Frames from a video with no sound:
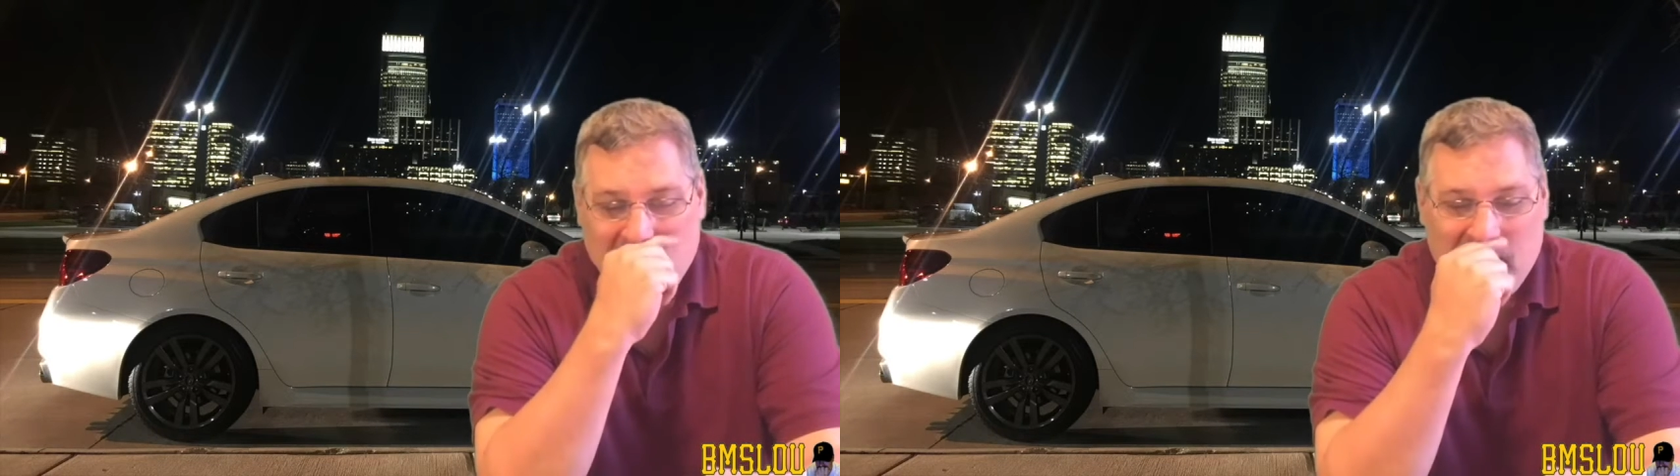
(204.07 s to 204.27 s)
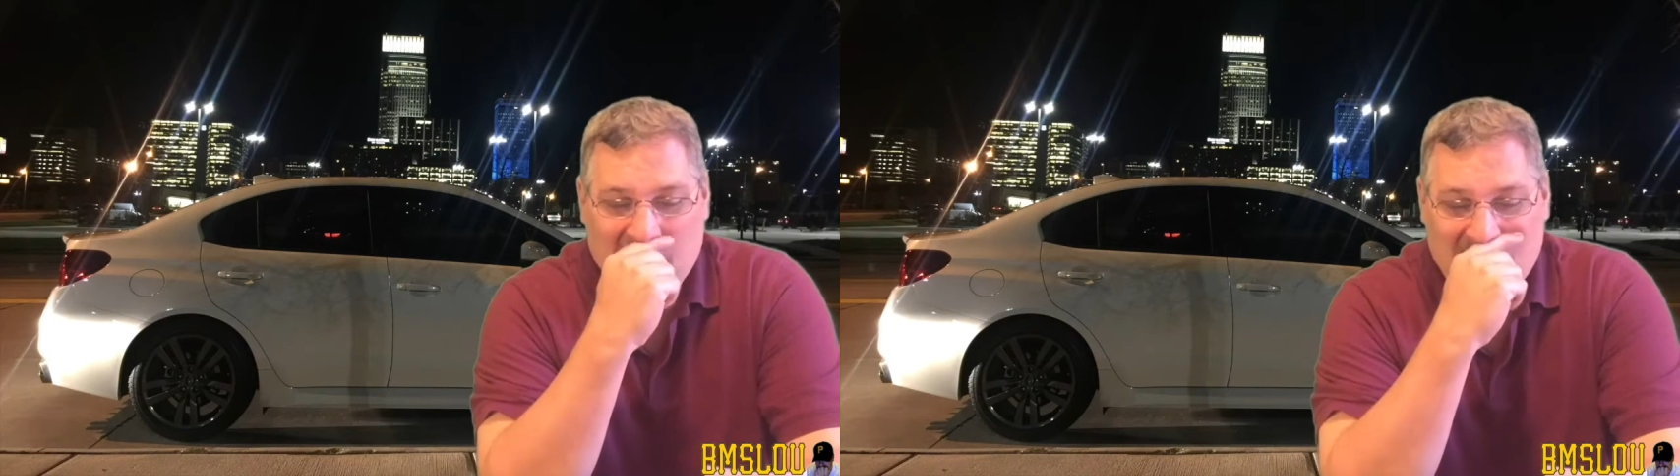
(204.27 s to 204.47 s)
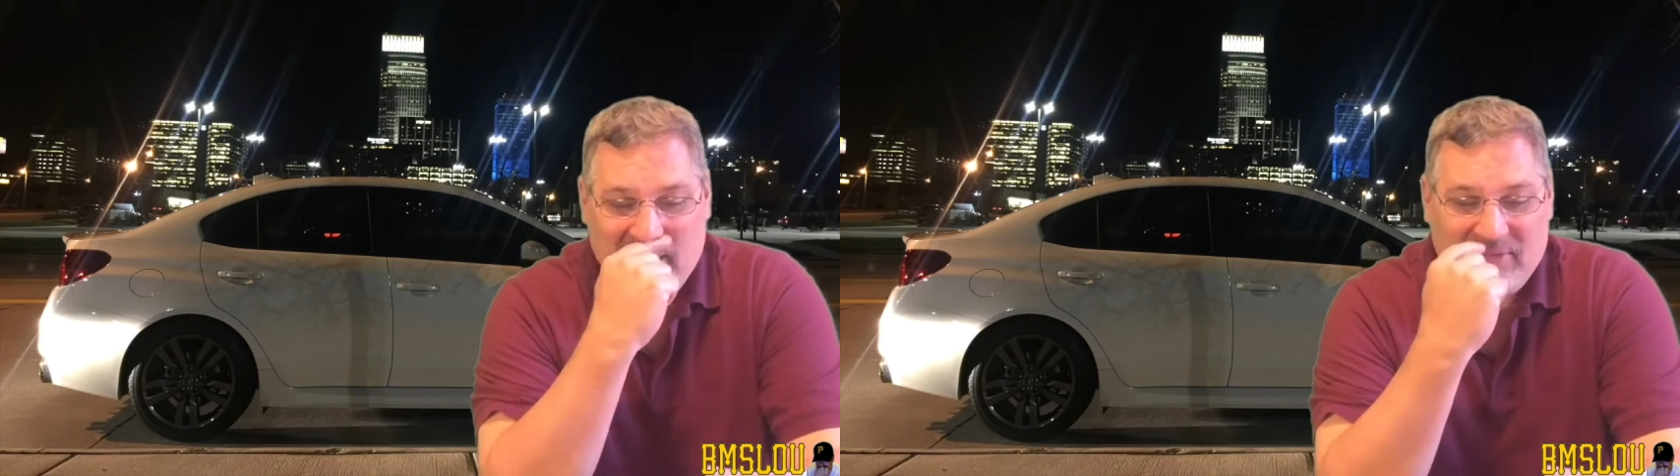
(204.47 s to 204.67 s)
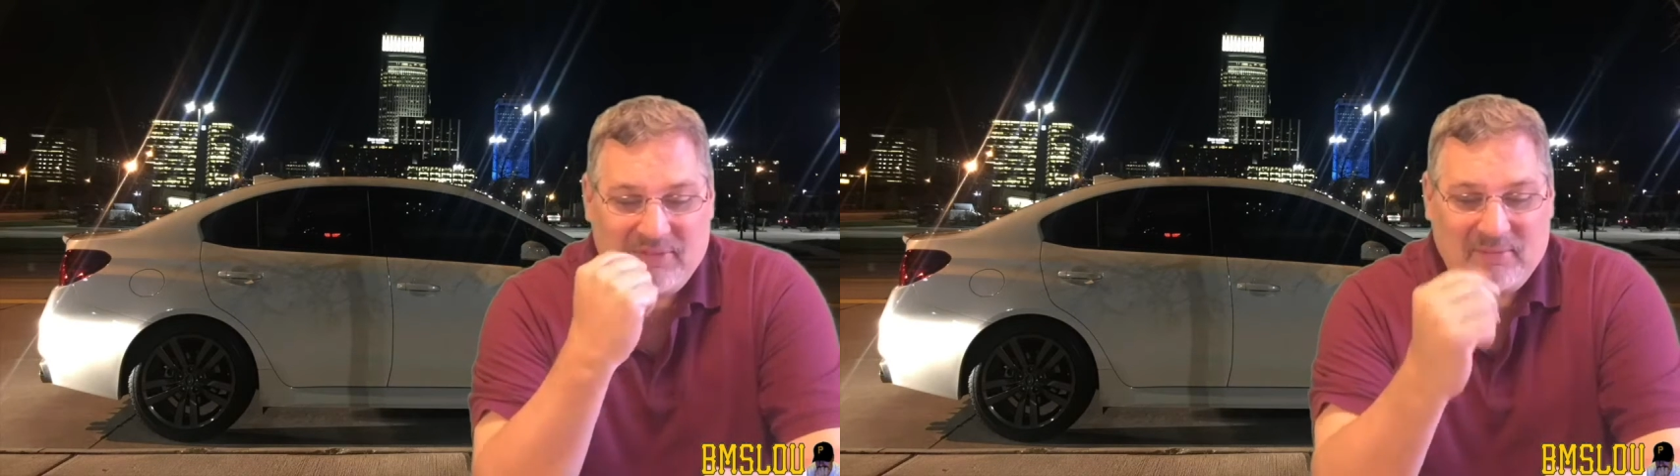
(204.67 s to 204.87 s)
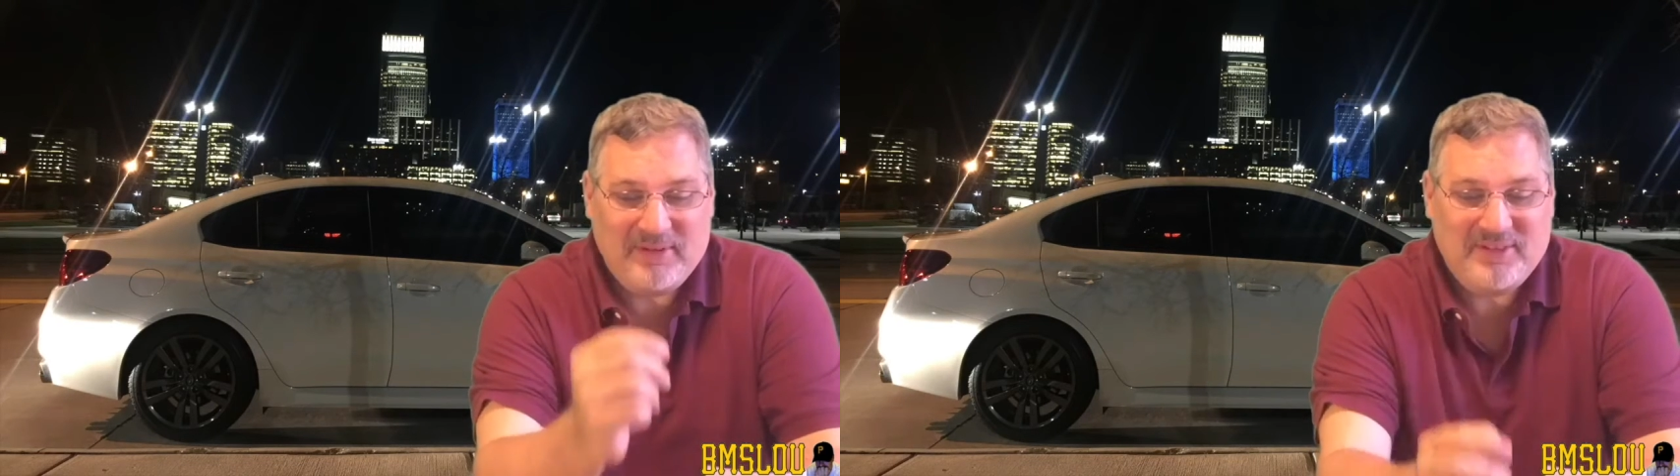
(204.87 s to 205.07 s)
a
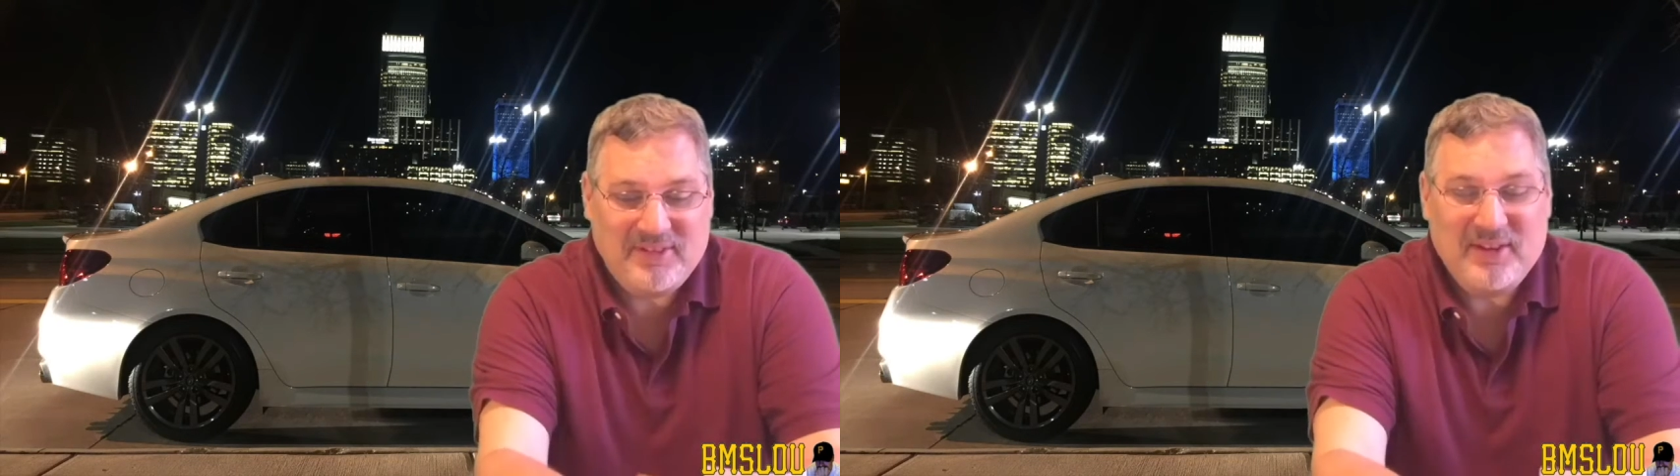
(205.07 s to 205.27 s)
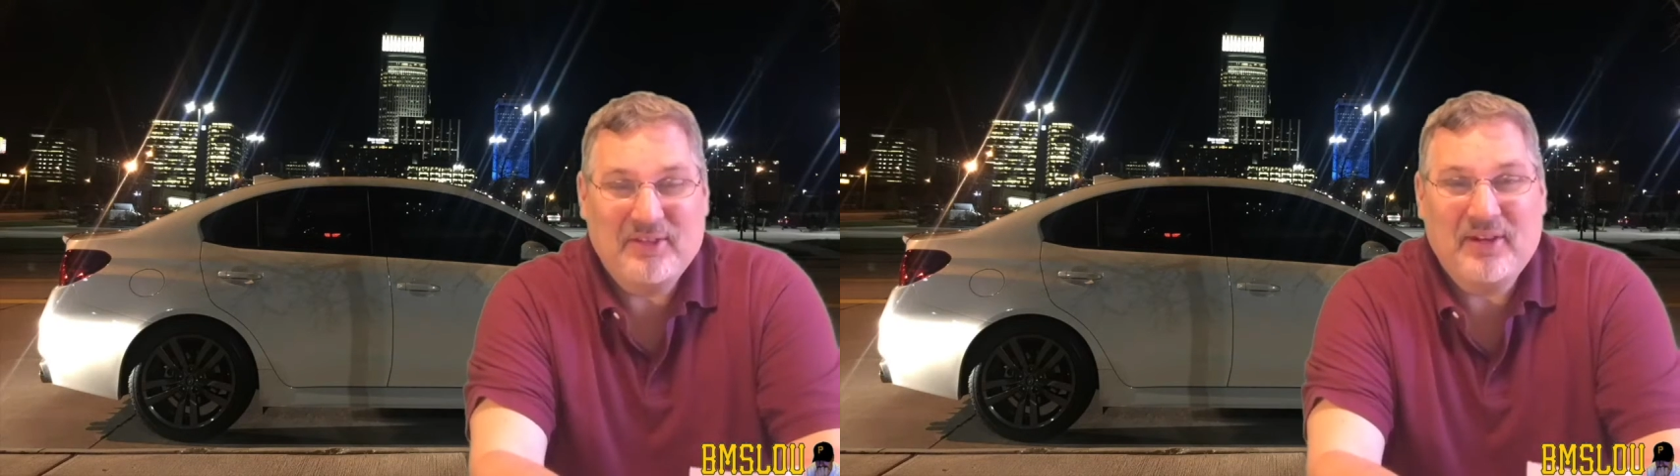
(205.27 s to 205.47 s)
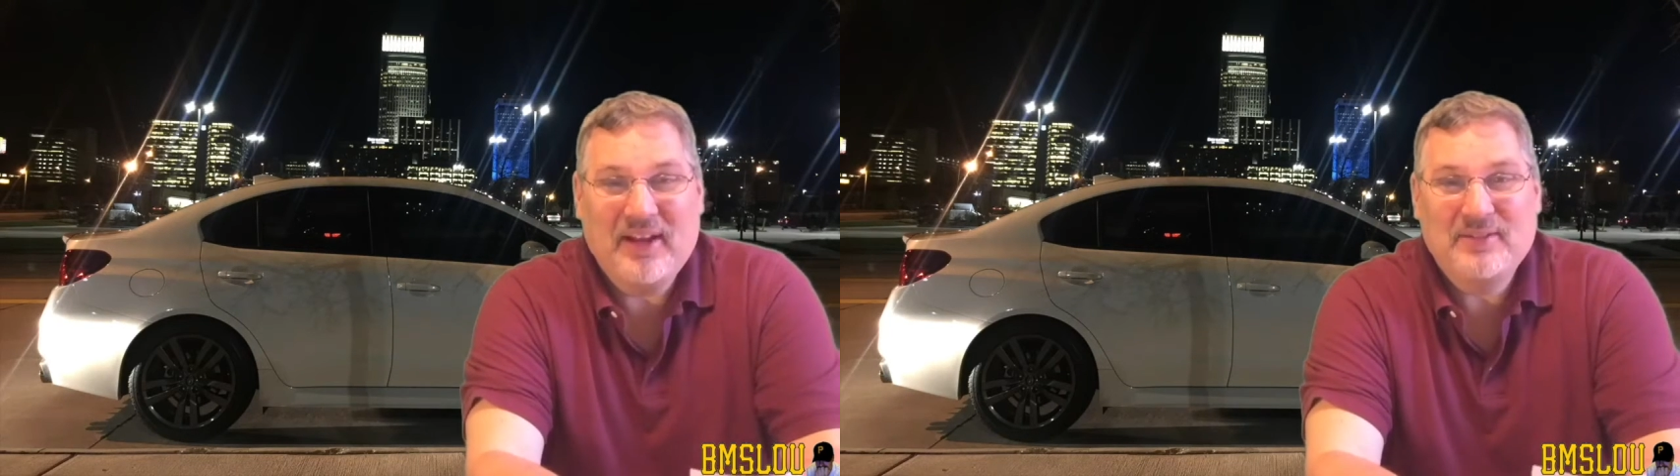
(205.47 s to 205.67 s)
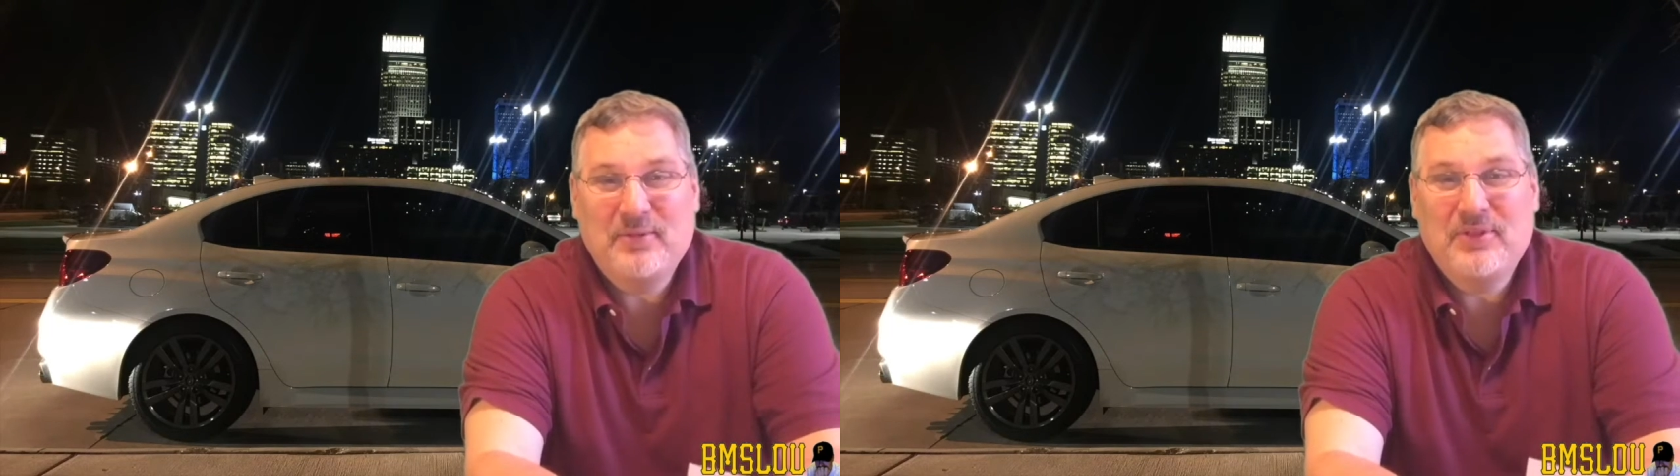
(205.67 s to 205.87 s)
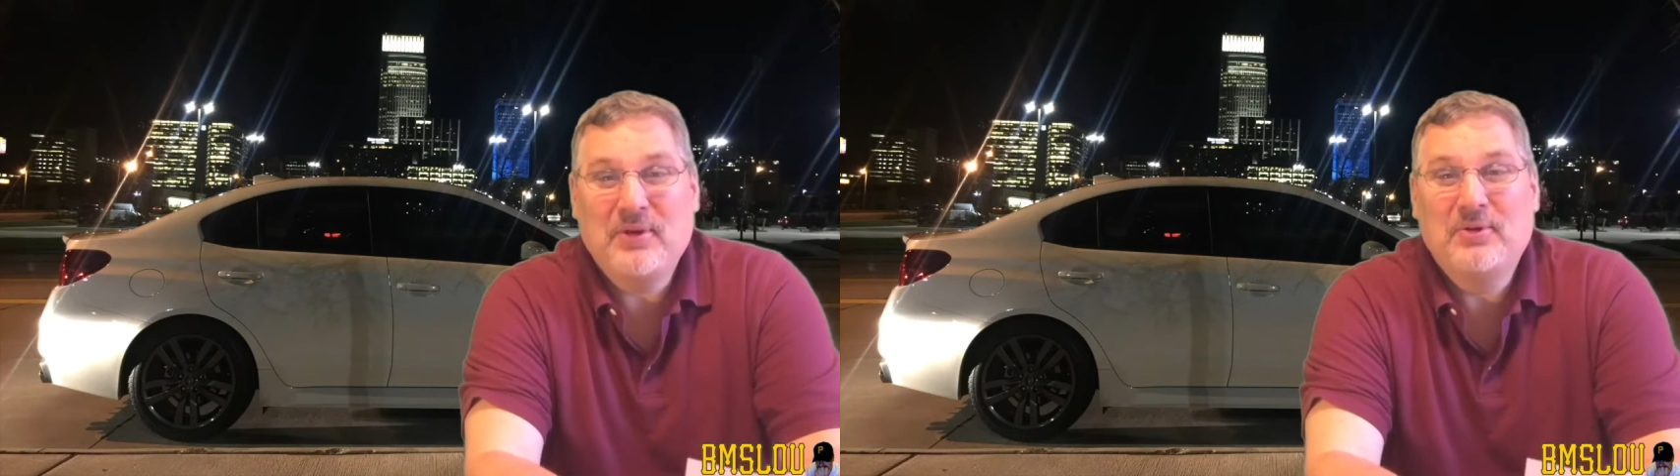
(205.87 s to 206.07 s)
bunch of the other guys with the